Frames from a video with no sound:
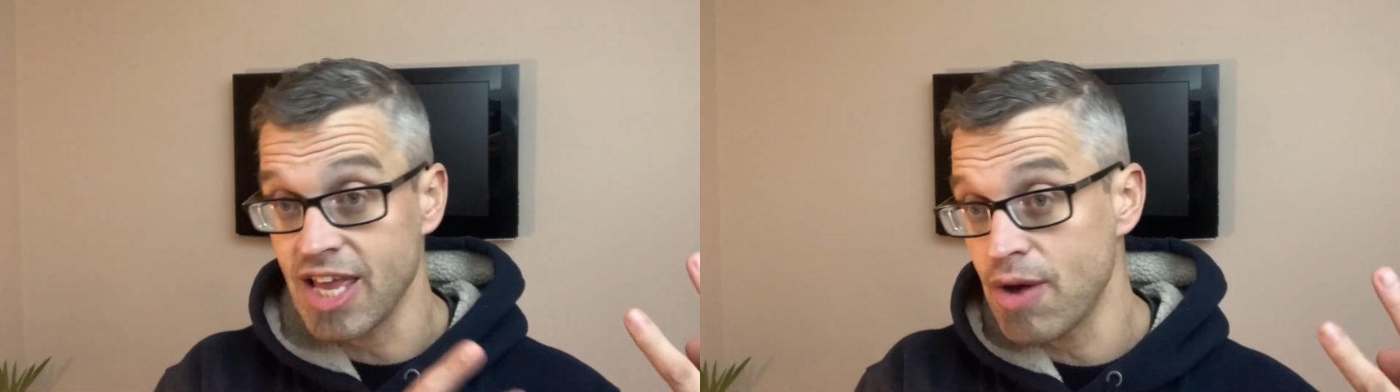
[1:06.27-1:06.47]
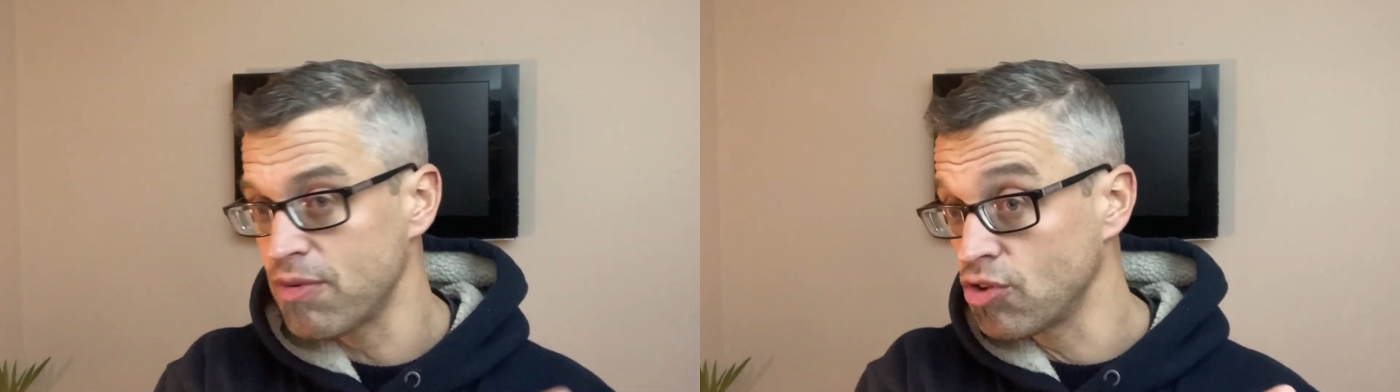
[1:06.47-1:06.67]

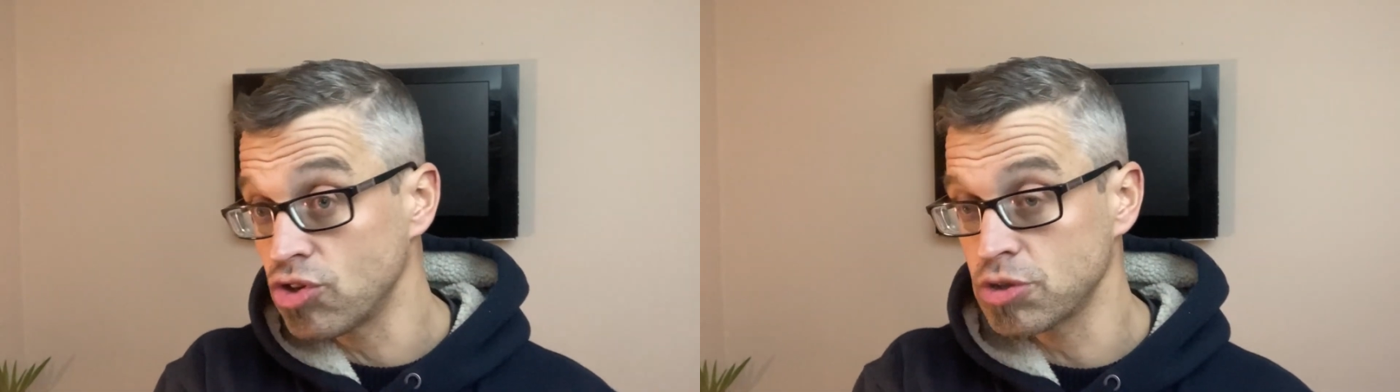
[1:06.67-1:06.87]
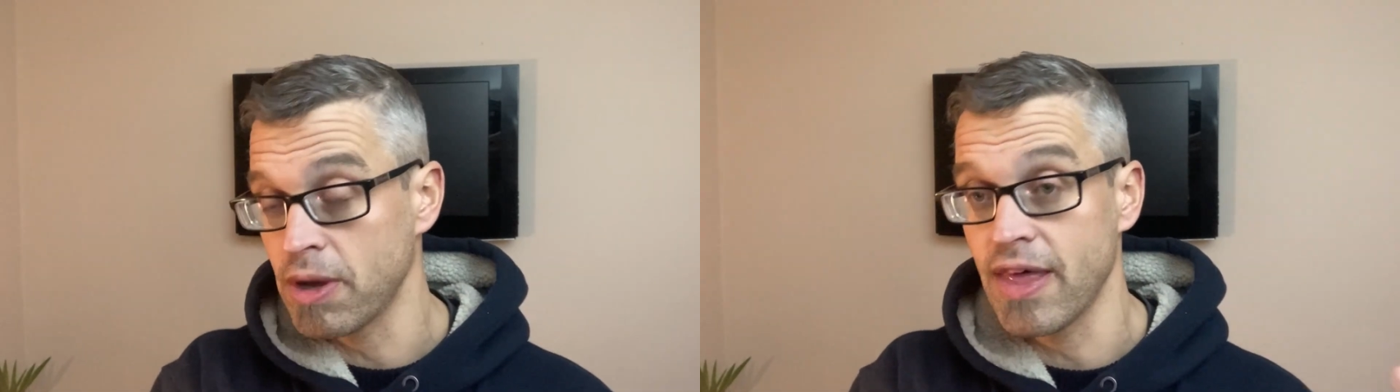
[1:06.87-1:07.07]
Yeah, we've
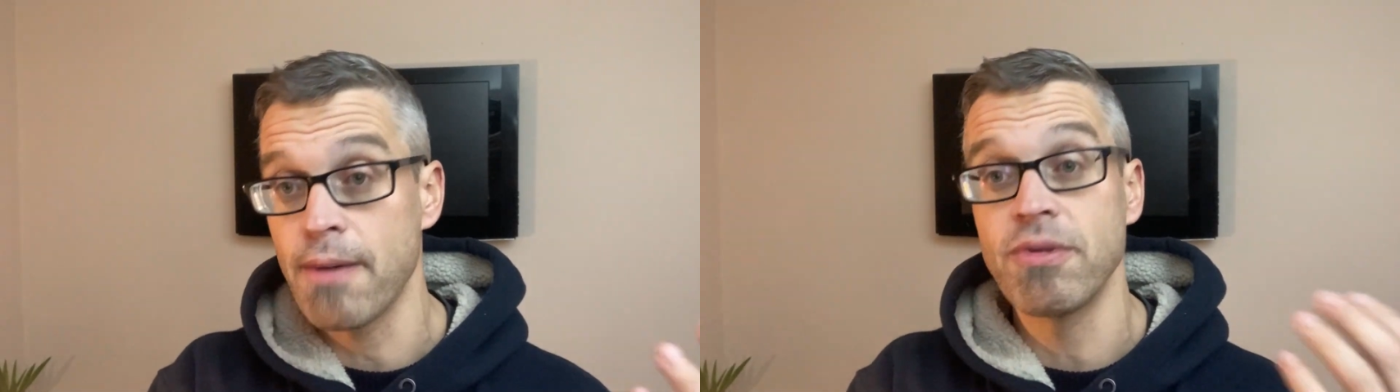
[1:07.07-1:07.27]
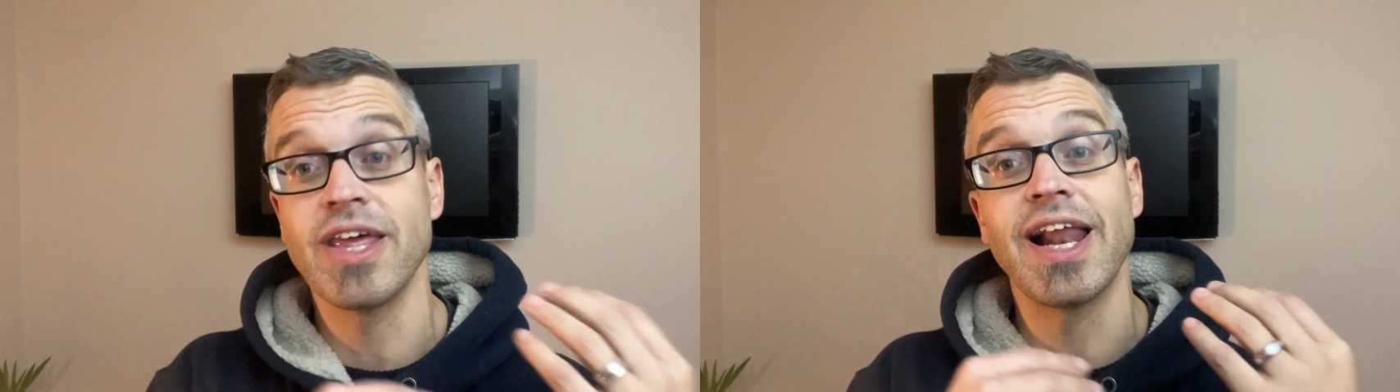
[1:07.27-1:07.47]
talked about
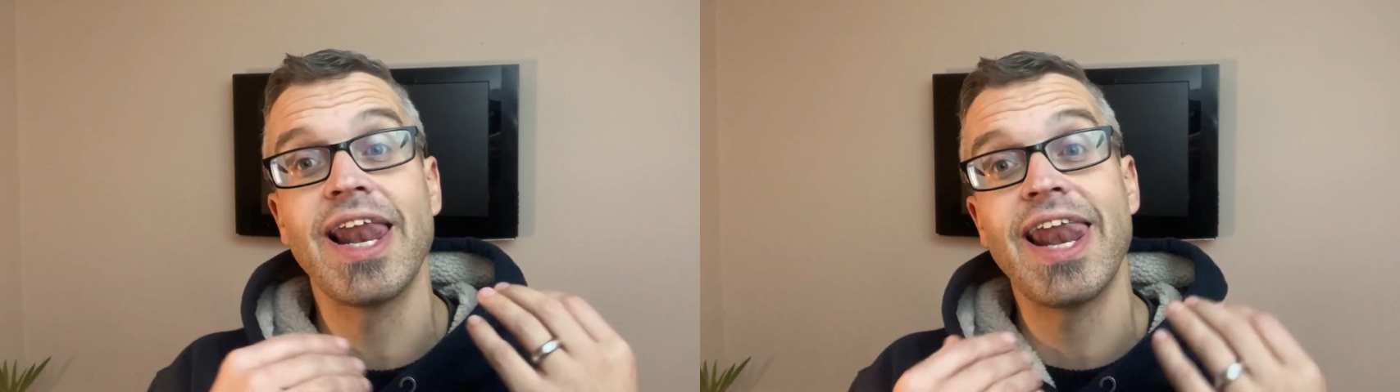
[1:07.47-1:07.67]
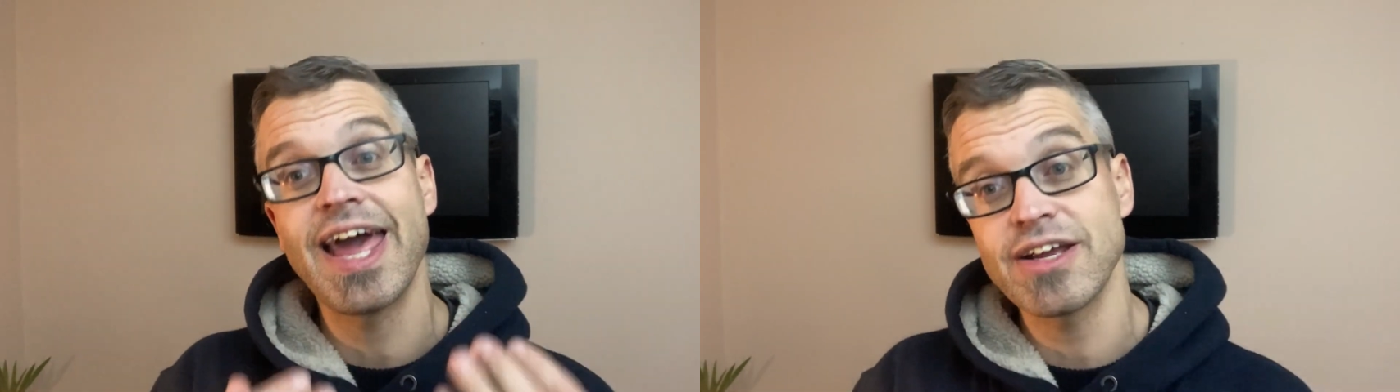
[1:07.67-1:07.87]
that, but the
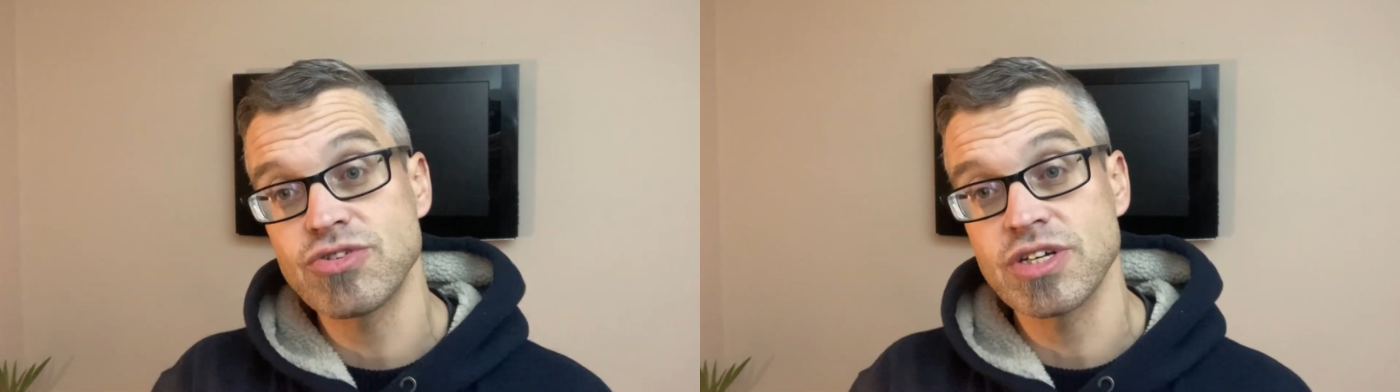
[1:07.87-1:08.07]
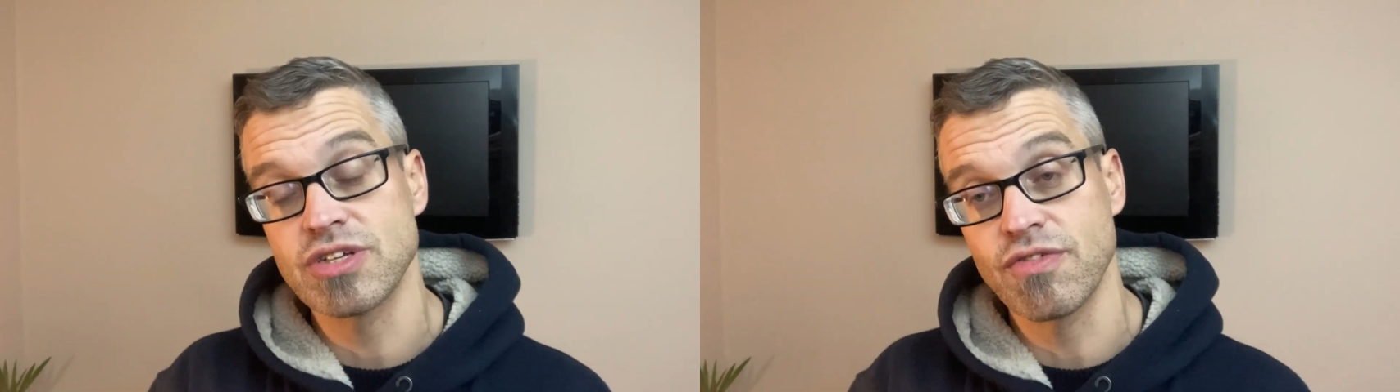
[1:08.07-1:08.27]

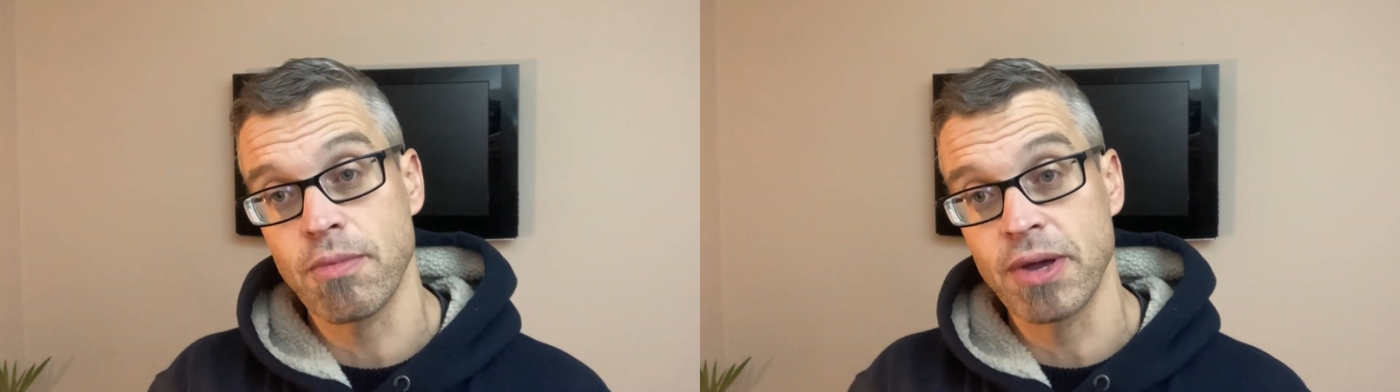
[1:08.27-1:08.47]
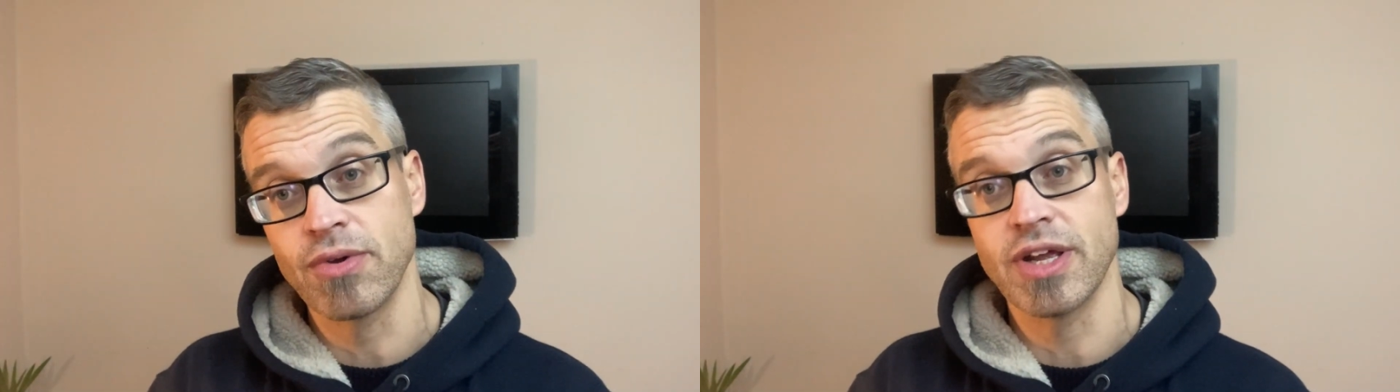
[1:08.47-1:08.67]
electrics of the
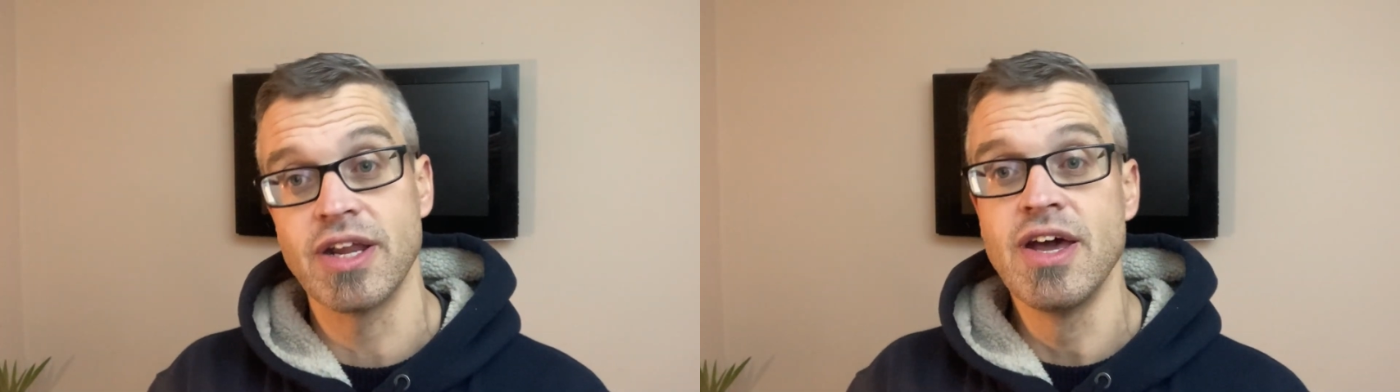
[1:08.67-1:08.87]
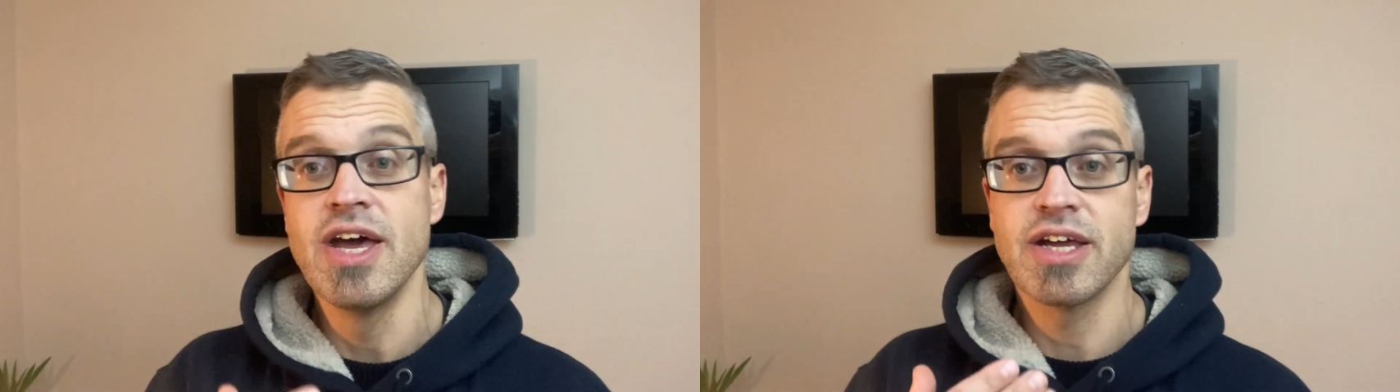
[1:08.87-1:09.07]

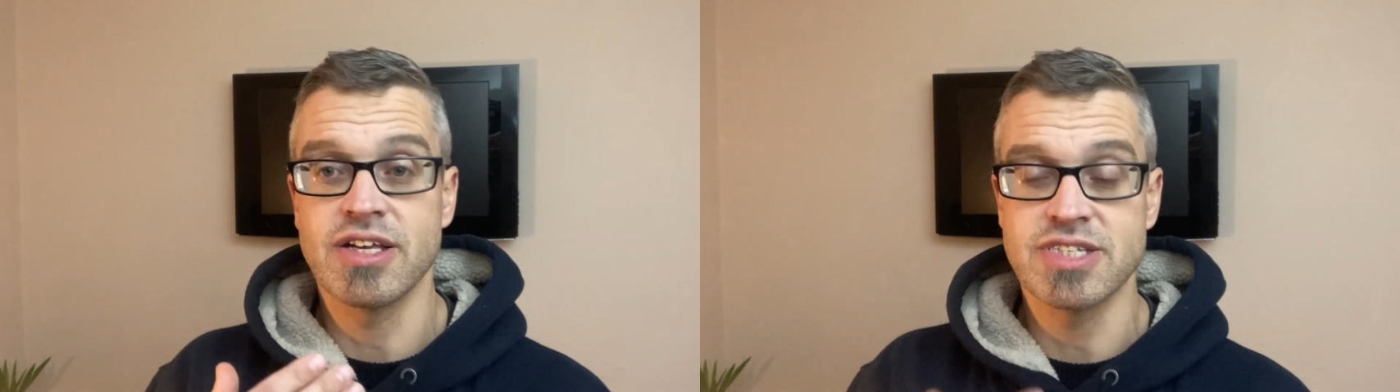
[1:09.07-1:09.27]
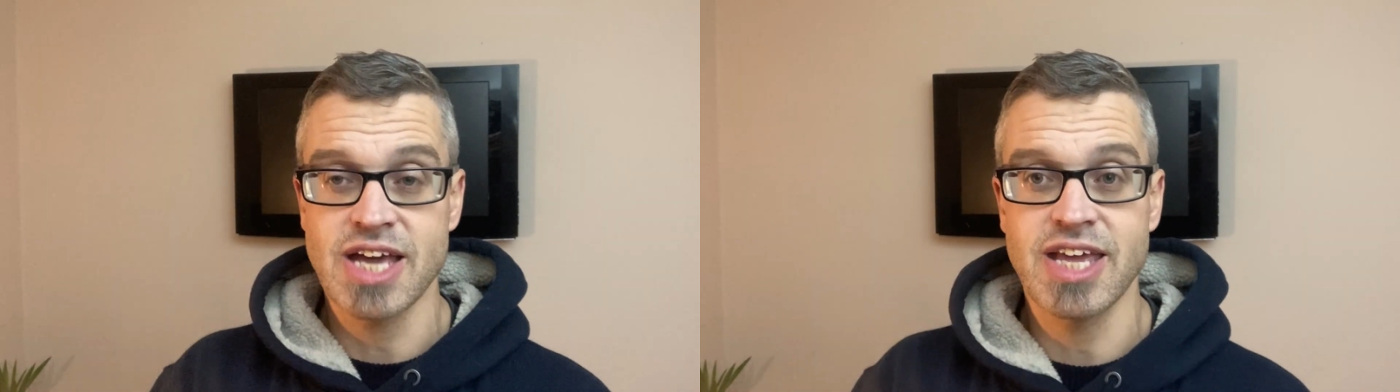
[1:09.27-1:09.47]
building
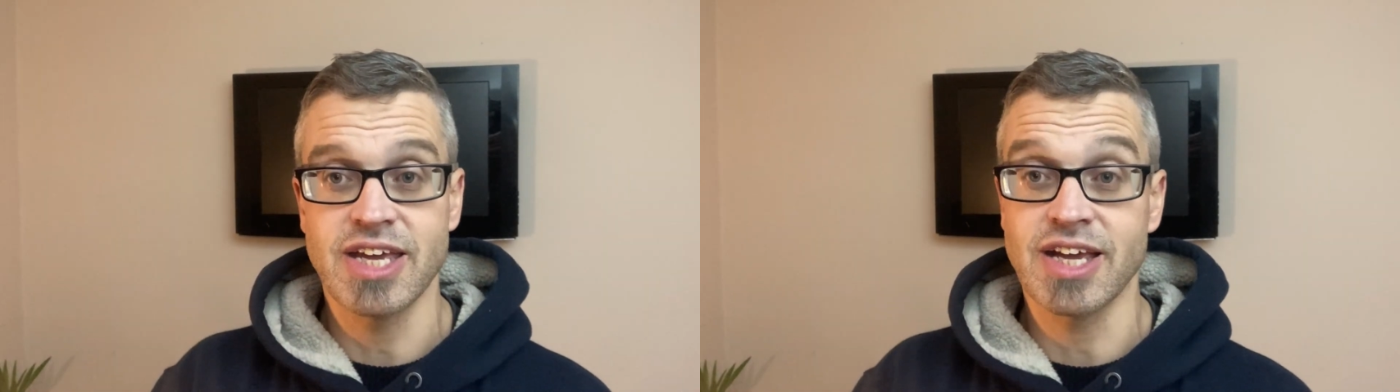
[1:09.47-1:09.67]
can take it.